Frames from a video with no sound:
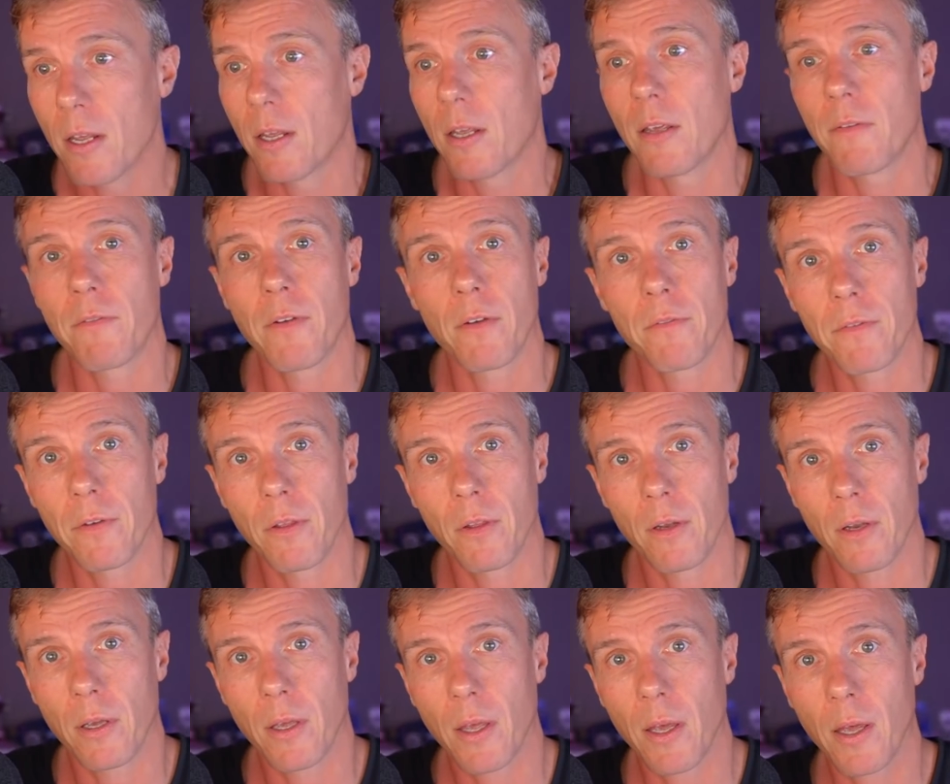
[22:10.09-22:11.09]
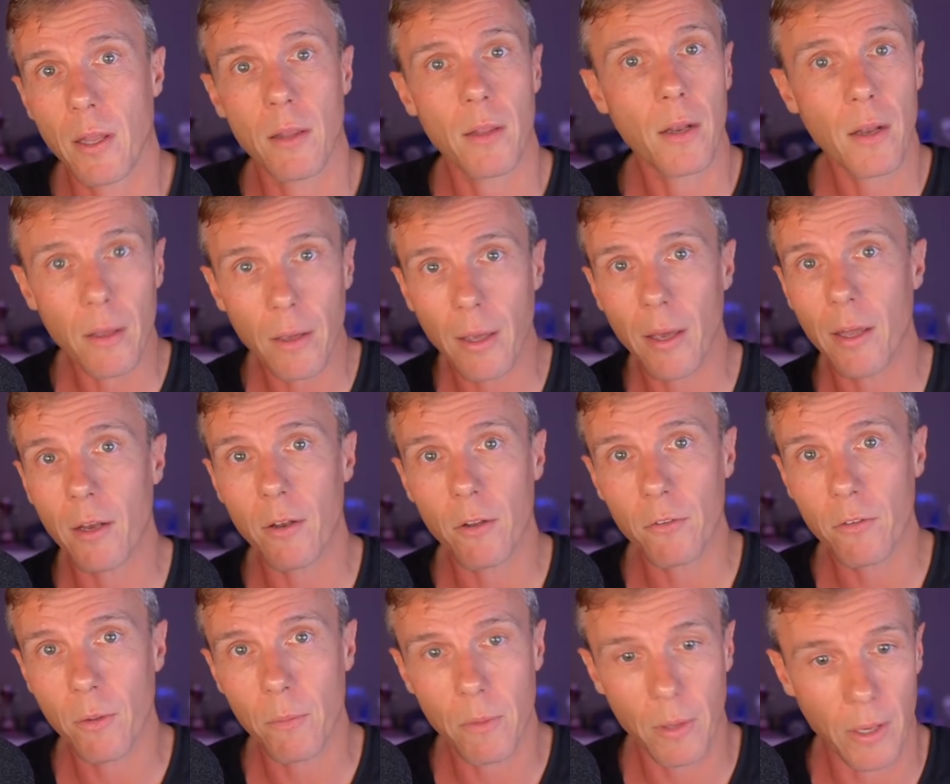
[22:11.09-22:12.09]
If I feel that I can't, then I'll go and do
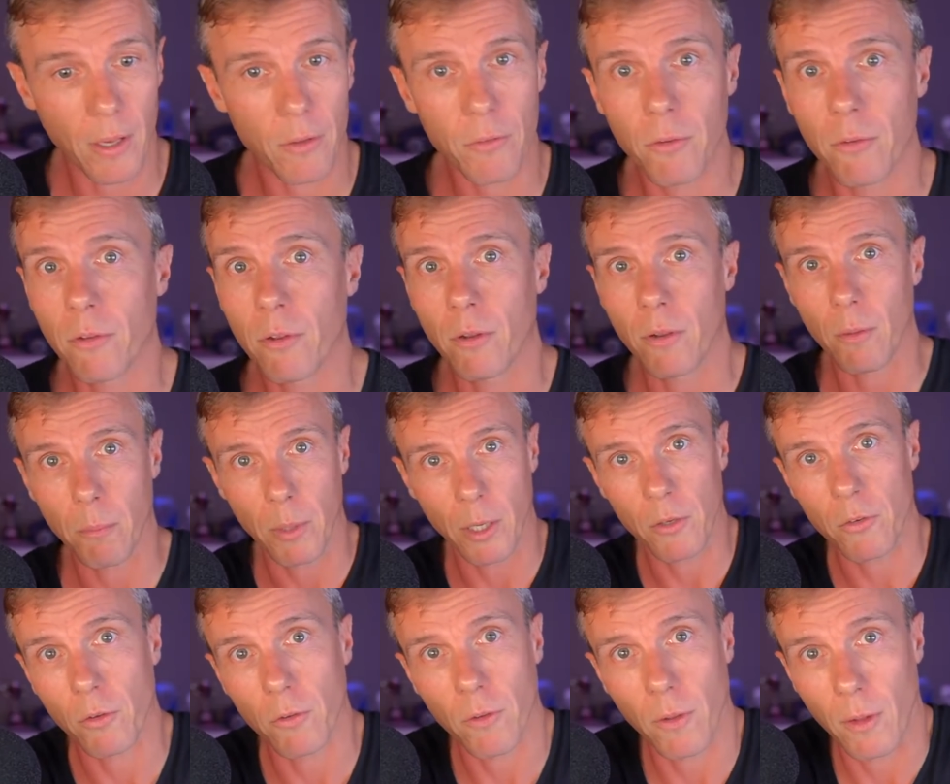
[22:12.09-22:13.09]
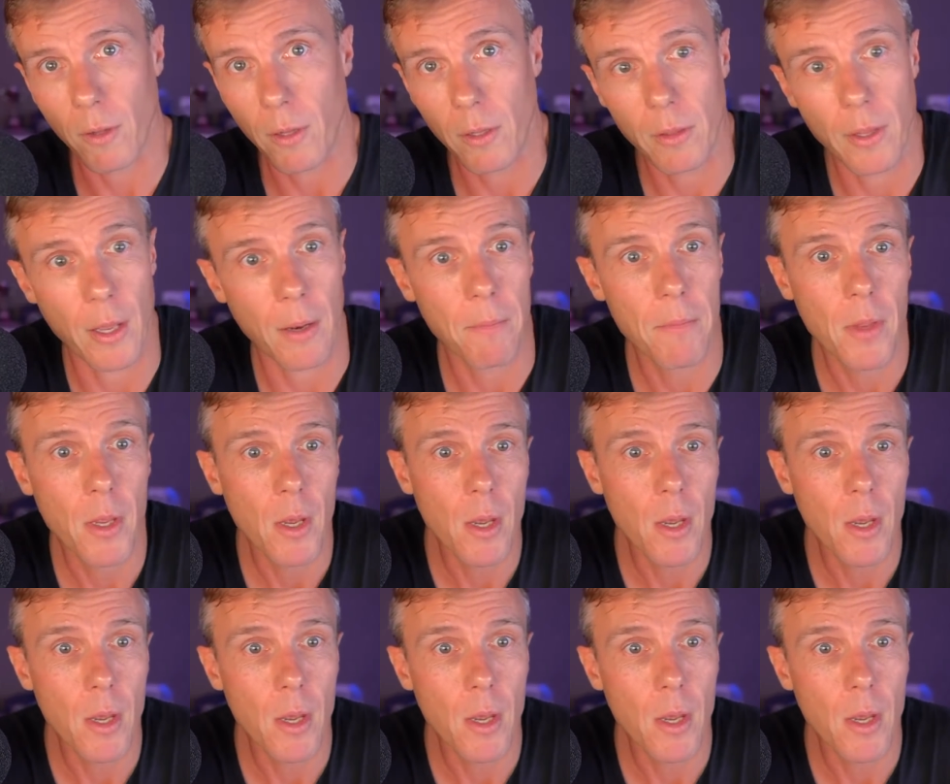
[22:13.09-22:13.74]
something else or sit on the beach or something like that.